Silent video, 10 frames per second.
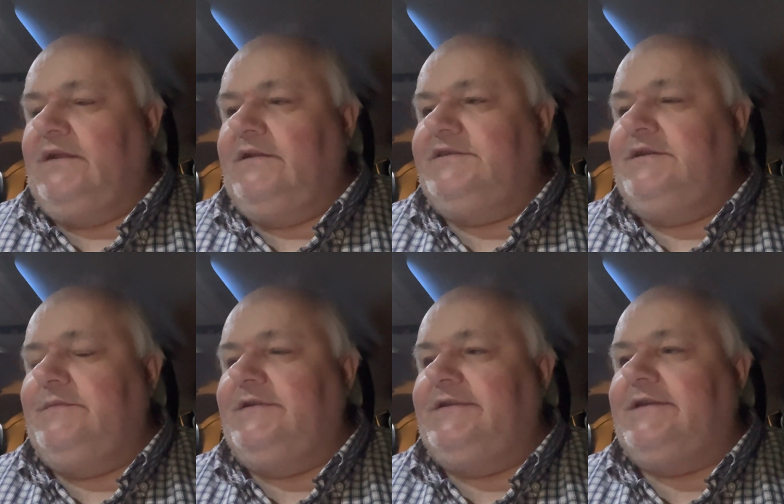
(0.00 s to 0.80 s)
tip
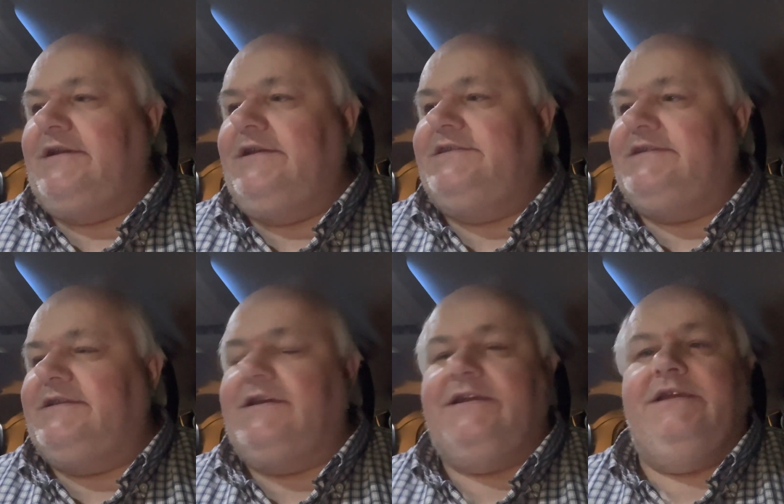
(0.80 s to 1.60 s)
of the day
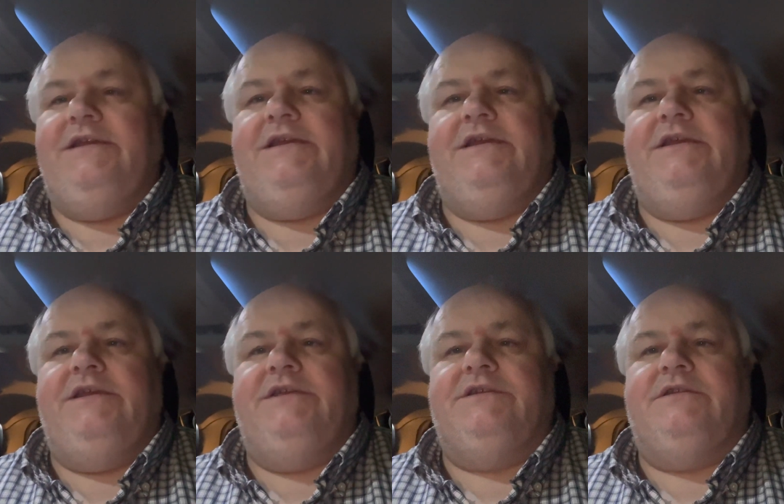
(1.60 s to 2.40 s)
today
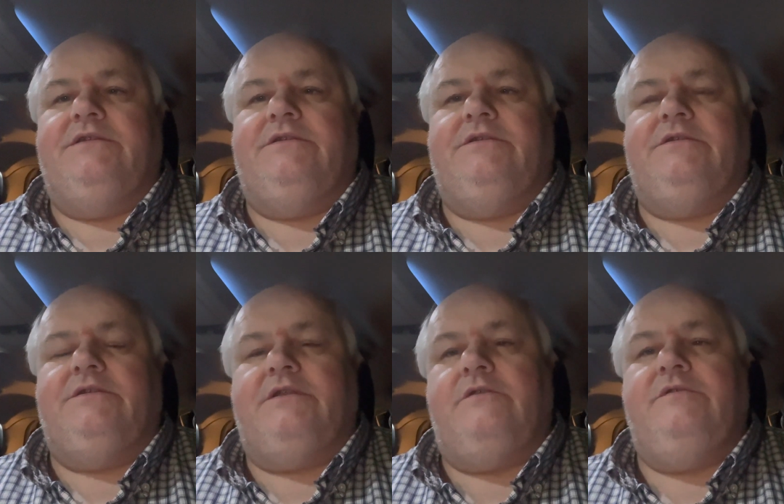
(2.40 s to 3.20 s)
is
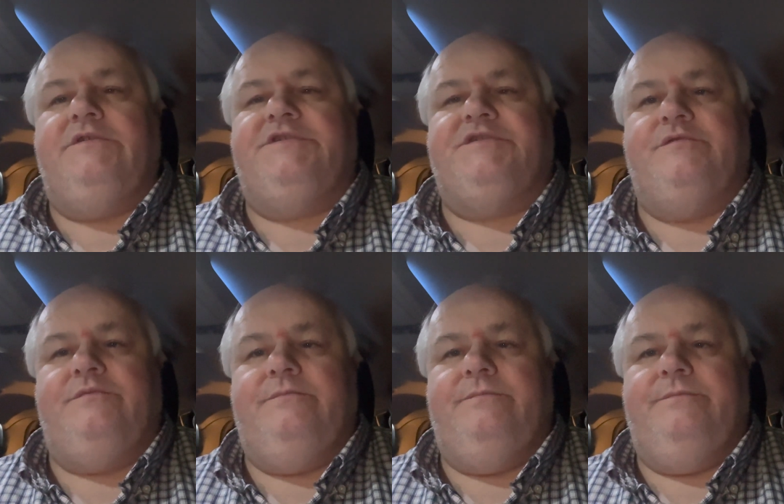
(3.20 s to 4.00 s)
don't
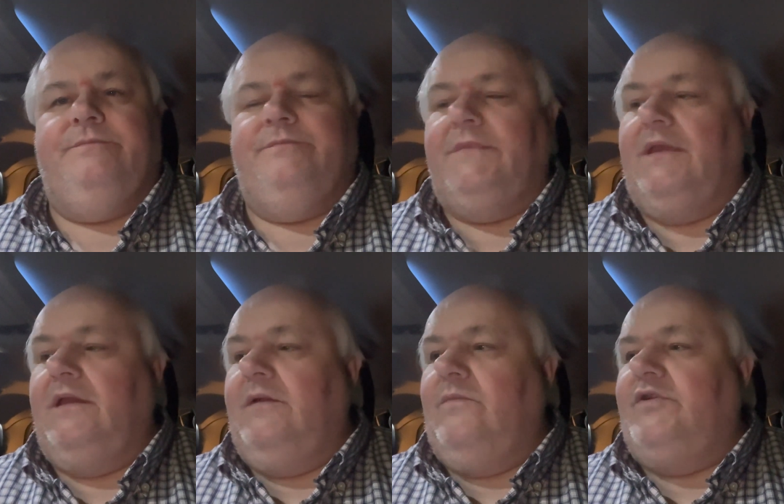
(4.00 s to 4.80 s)
assume.
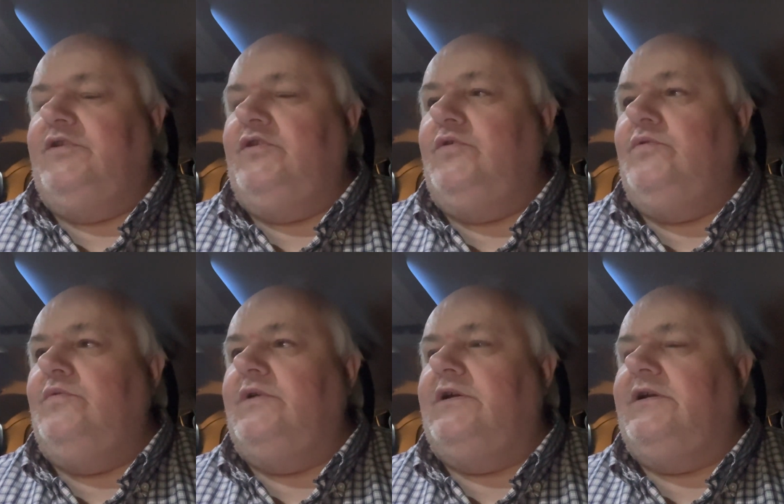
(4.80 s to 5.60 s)
When
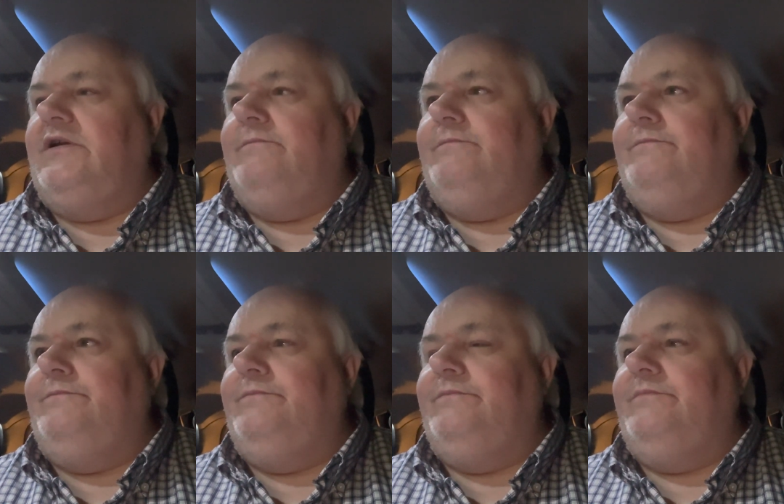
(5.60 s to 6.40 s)
you um,
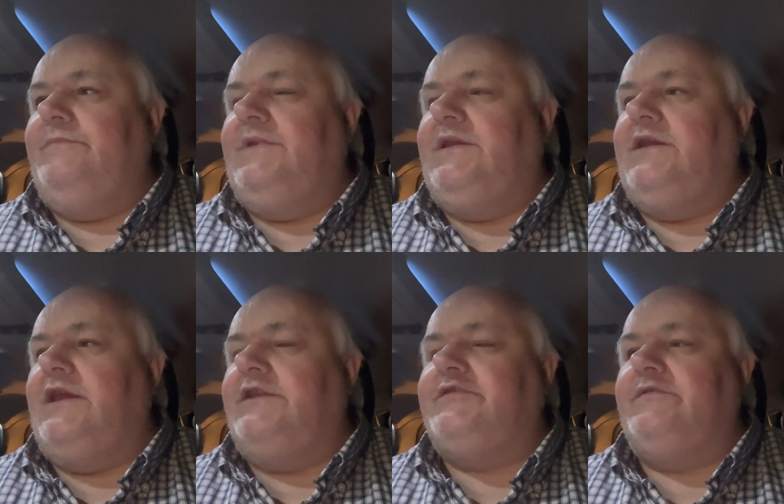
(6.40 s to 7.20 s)

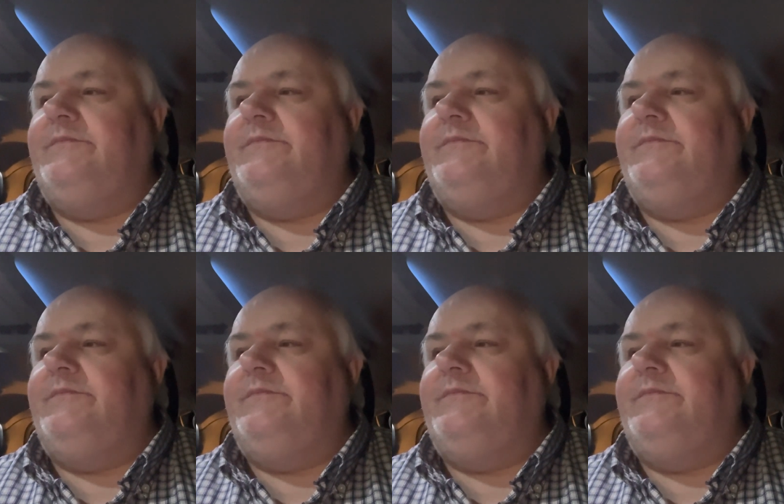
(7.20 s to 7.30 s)
get to a